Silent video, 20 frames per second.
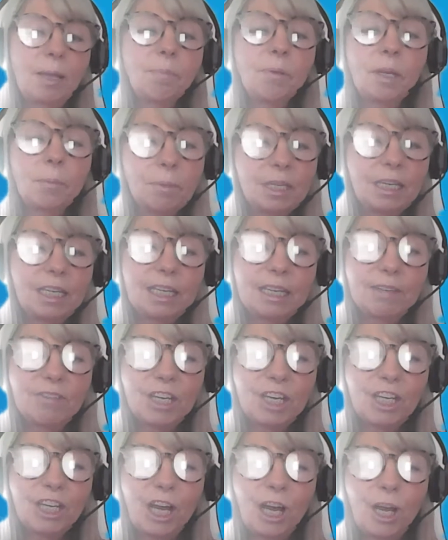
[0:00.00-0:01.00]
but I'm going to give
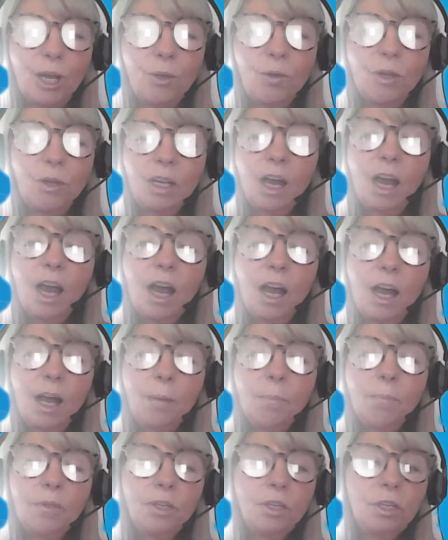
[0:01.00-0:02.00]
it a go.
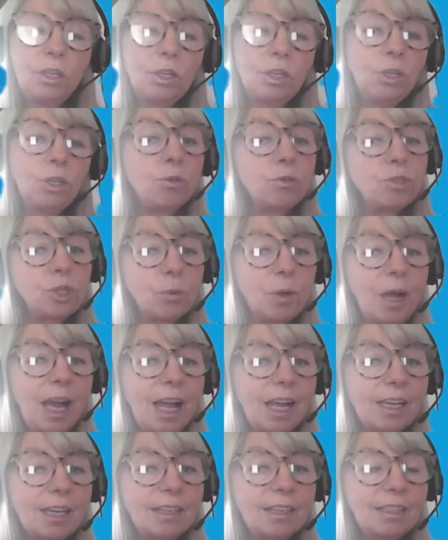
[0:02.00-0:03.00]

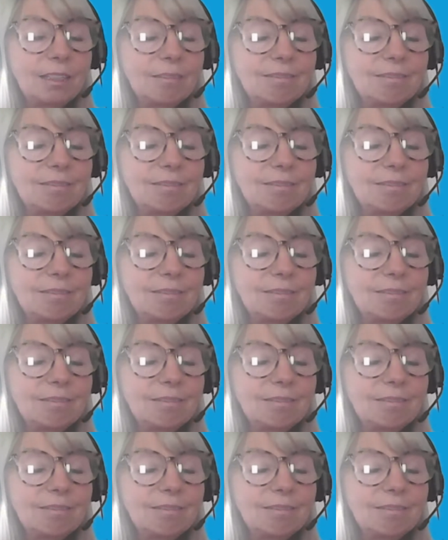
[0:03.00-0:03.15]
Uduak?